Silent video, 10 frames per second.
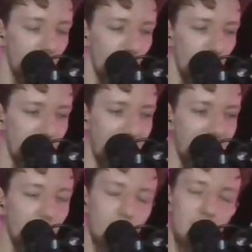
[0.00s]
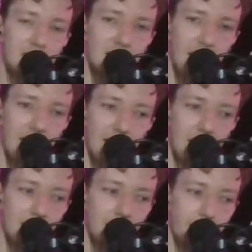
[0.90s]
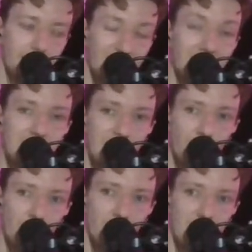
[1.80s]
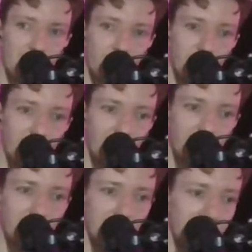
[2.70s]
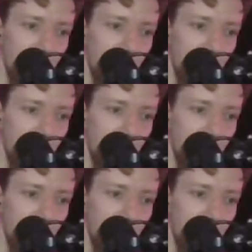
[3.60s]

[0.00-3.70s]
the increase in policing over the last 45 years,